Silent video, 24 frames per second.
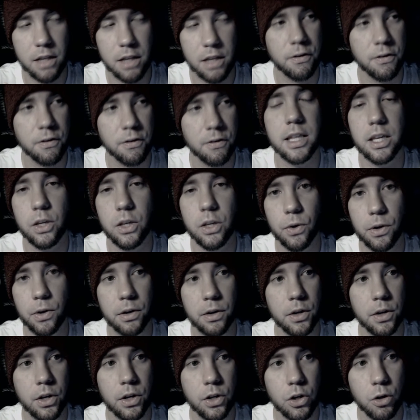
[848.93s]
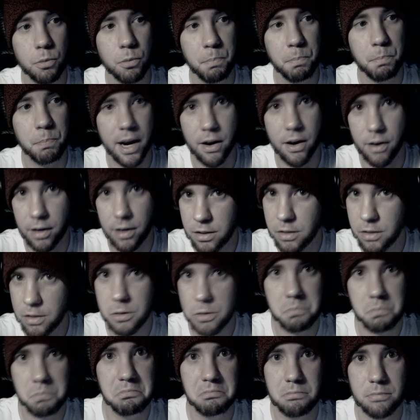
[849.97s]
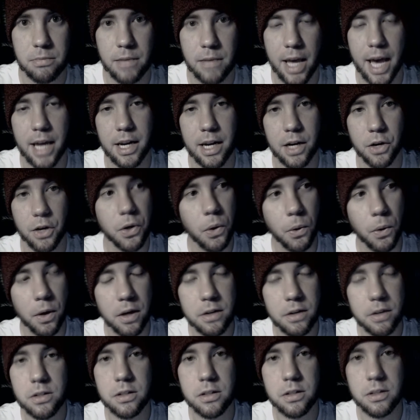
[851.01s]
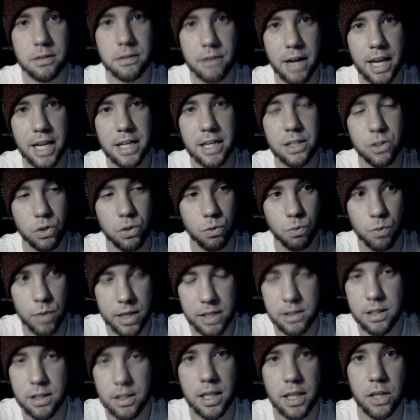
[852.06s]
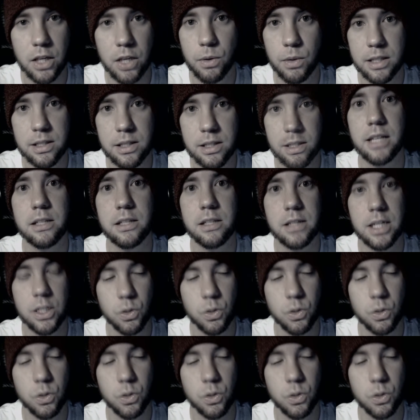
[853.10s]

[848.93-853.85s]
The fact that your parents had intercourse, right, is the reason that you exist.